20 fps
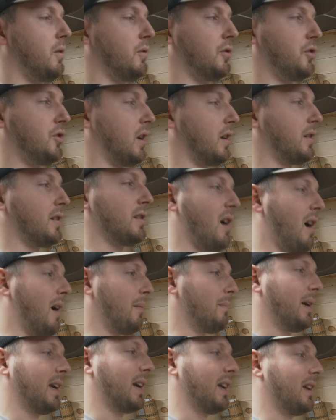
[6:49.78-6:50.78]
it was just
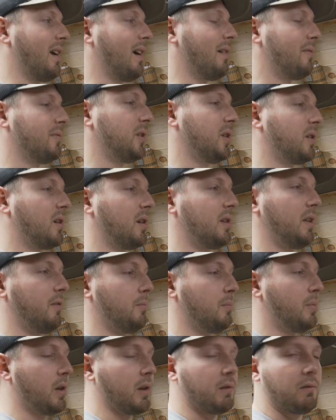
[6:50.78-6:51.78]
not big enough. You couldn't
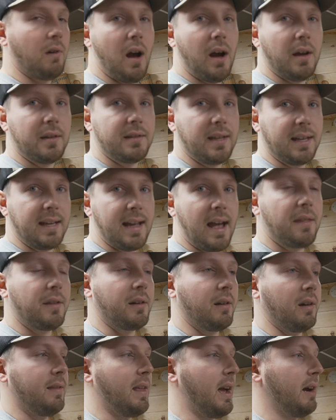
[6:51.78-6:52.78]
even put a rod
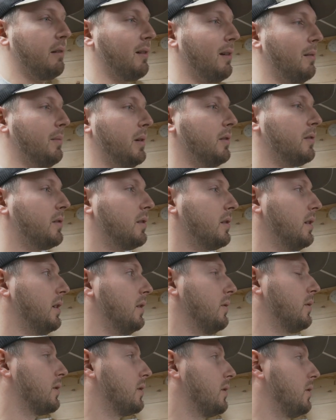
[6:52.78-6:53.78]
together in that room. It
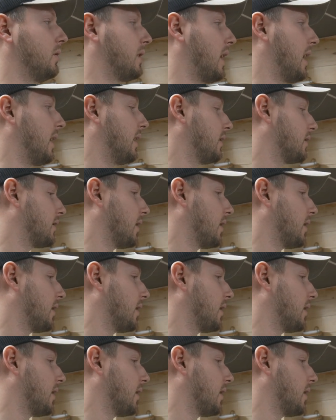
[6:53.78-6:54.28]
was too tight.